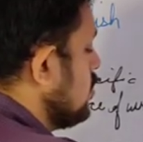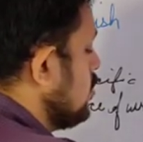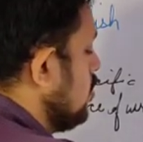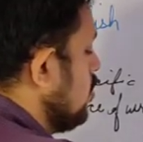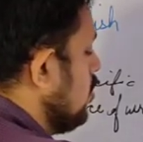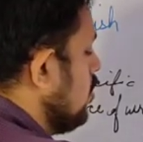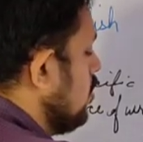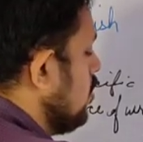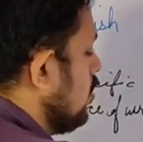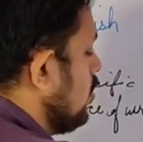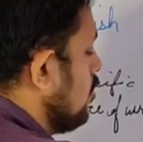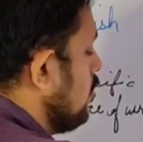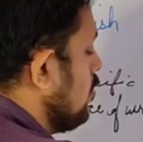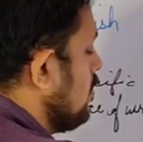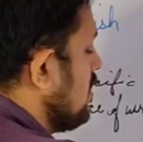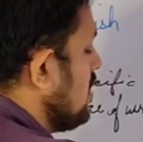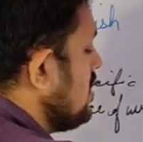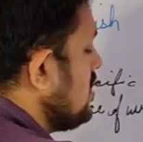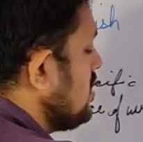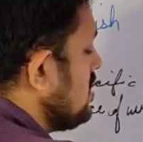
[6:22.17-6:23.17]
So you
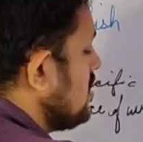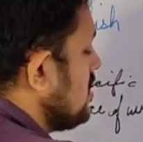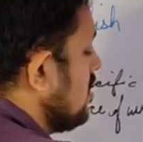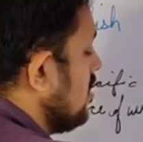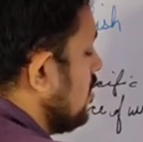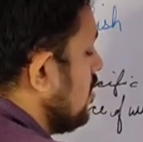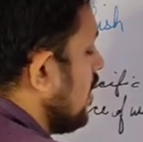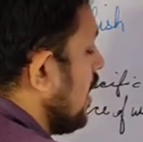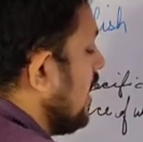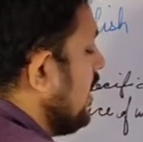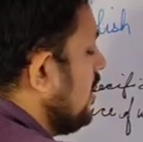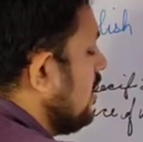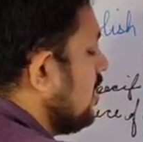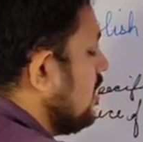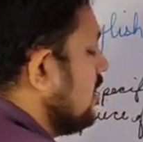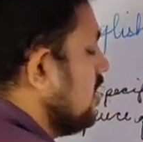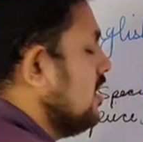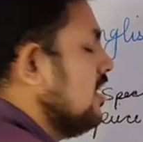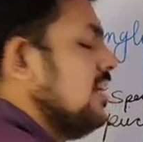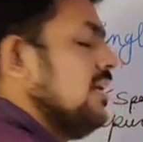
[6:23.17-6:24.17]
must write
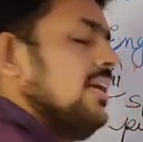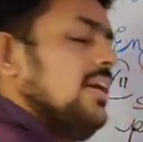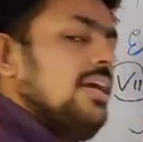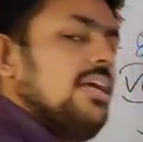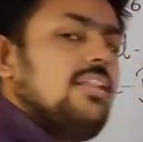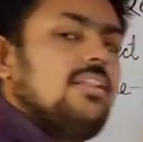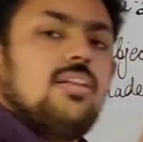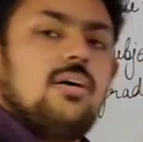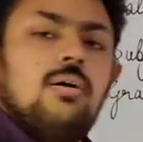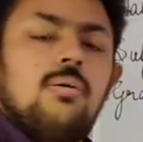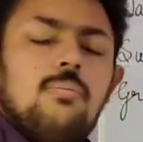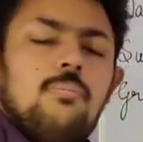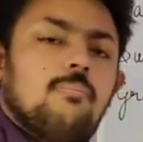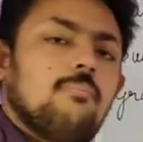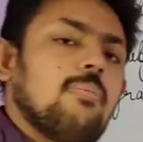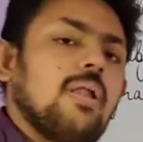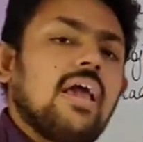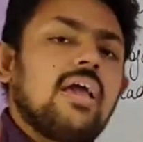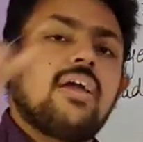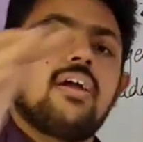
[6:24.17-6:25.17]
in the
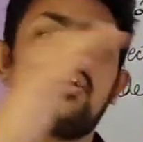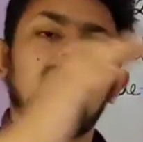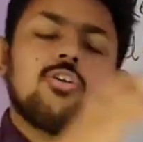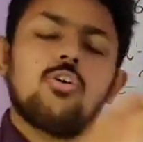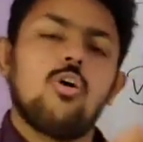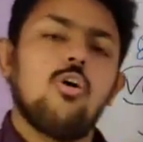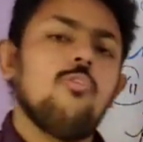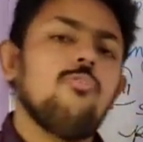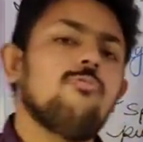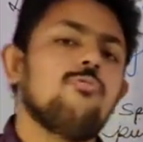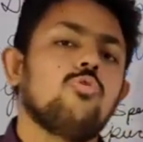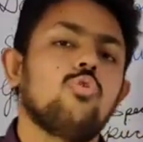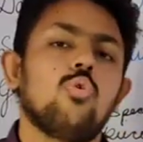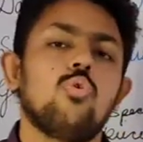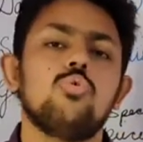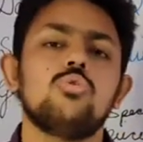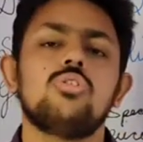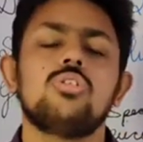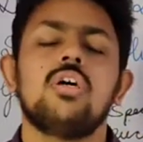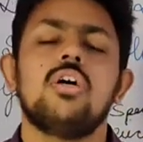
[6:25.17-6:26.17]
blanket of
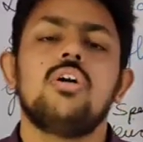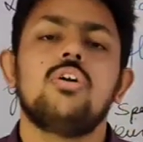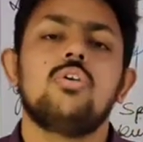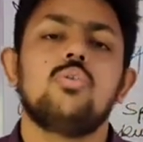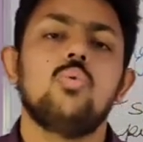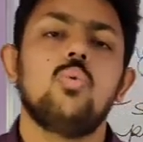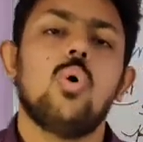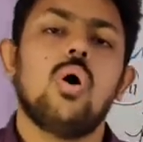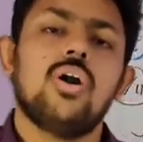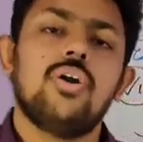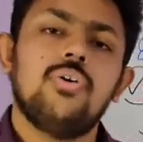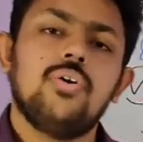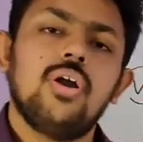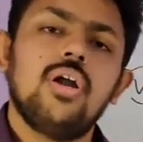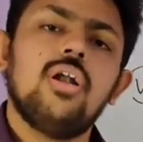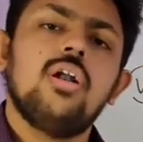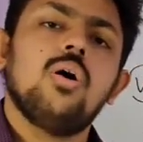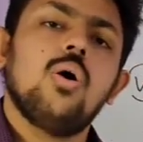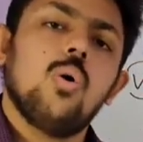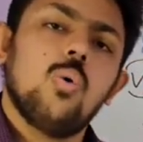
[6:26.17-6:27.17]
those
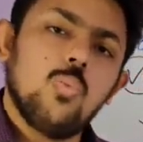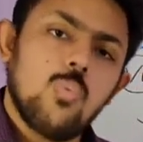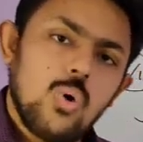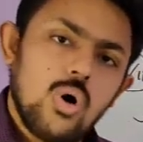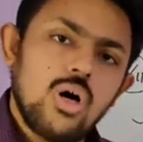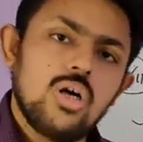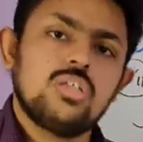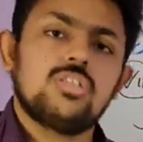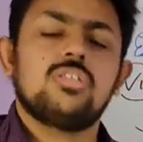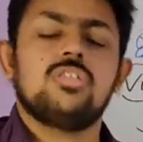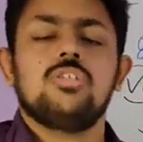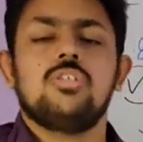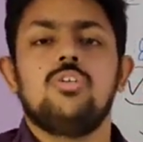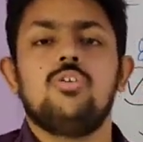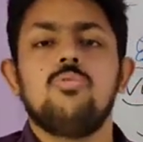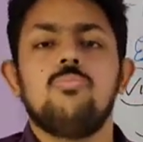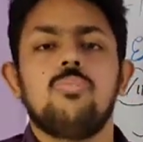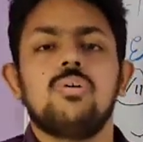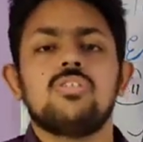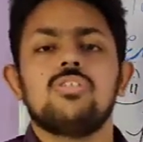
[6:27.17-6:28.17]
200 words.
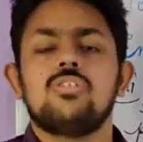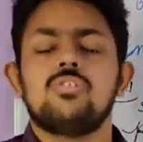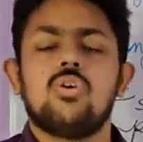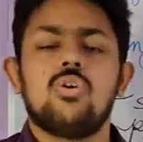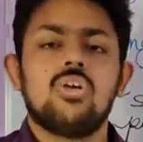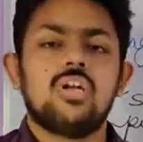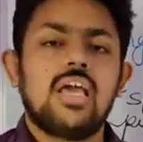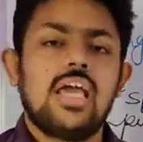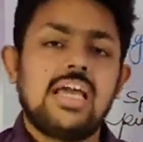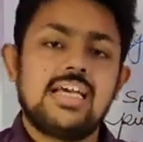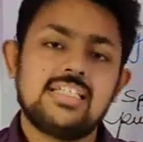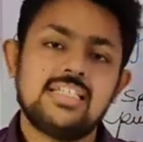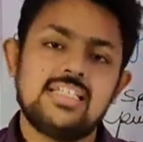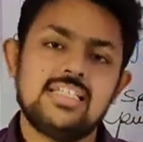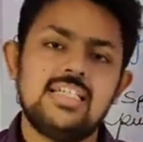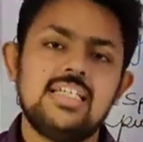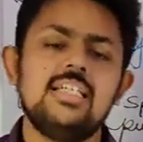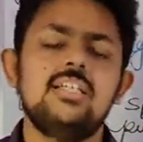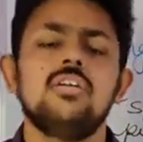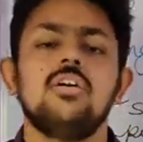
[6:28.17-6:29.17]
You must not
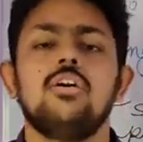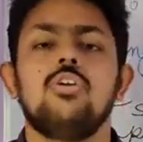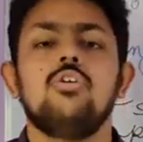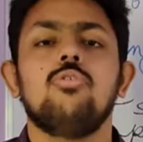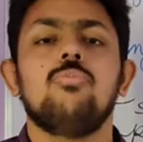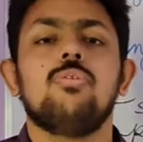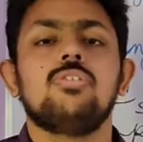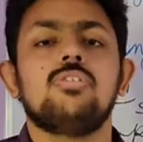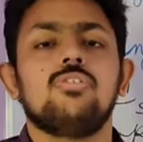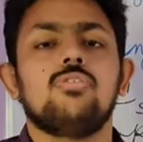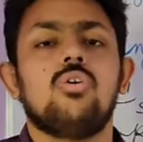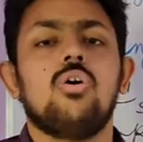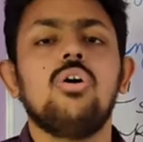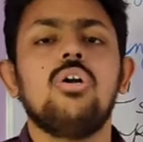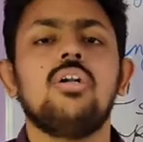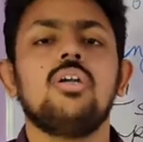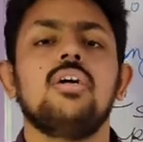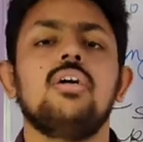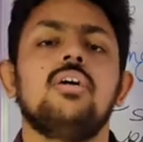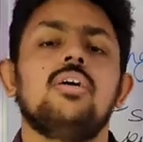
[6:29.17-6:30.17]
exceed, you must
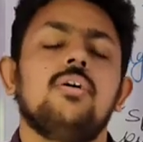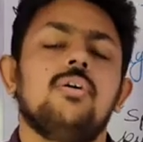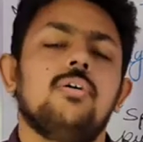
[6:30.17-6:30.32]
not